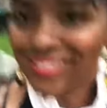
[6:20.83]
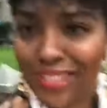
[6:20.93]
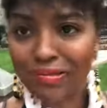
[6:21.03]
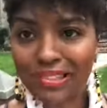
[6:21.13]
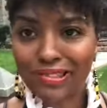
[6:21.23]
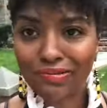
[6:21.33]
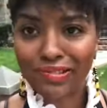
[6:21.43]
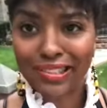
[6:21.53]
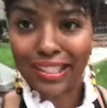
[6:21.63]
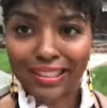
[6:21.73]
on it, but
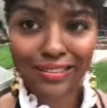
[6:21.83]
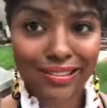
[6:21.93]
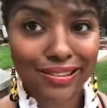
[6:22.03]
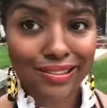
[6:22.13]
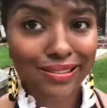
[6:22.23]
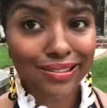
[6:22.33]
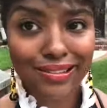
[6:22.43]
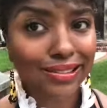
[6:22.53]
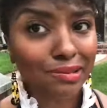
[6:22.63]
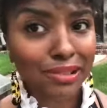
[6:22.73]
hopefully I'll look so
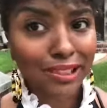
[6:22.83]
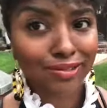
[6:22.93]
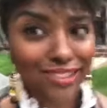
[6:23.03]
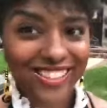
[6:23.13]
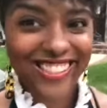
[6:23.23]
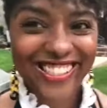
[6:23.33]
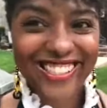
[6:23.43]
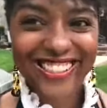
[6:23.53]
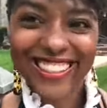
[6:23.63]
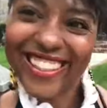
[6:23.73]
good nobody will
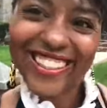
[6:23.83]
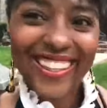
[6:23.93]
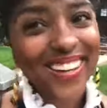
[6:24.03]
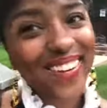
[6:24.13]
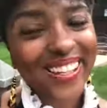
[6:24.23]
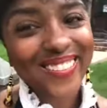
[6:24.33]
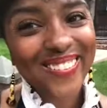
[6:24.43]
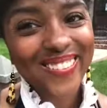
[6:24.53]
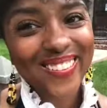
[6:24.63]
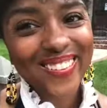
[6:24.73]
notice. Anyway,
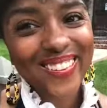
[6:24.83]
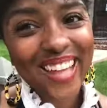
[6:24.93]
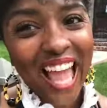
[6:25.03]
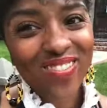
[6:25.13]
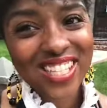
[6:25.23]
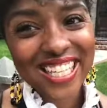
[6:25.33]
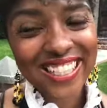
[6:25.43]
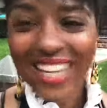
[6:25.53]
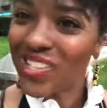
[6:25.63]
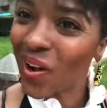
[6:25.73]
happy
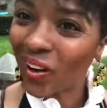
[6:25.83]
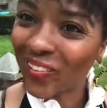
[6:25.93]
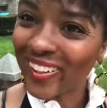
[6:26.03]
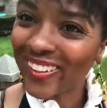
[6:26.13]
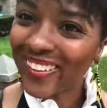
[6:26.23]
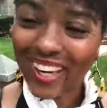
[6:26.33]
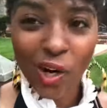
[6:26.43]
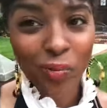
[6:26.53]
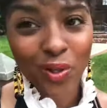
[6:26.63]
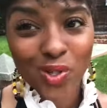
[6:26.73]
Sunday to all of you, and I
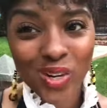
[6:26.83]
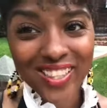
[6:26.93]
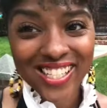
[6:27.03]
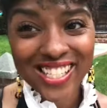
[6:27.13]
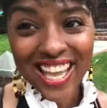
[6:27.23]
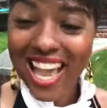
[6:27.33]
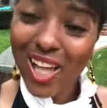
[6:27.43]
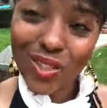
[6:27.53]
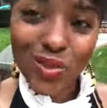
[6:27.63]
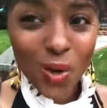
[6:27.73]
hope you enjoyed this
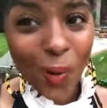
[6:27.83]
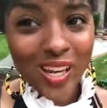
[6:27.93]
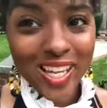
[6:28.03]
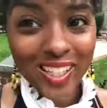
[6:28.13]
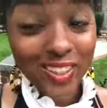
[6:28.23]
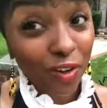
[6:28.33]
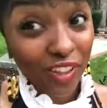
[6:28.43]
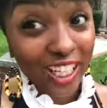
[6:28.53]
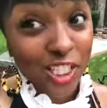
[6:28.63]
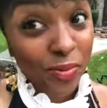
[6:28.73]
tutorial. Don't
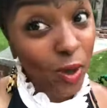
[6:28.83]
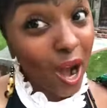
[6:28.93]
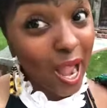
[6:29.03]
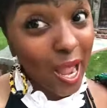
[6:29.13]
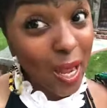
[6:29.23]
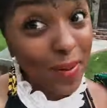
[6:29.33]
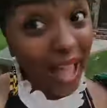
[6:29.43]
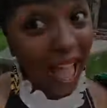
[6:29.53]
forget to subscribe.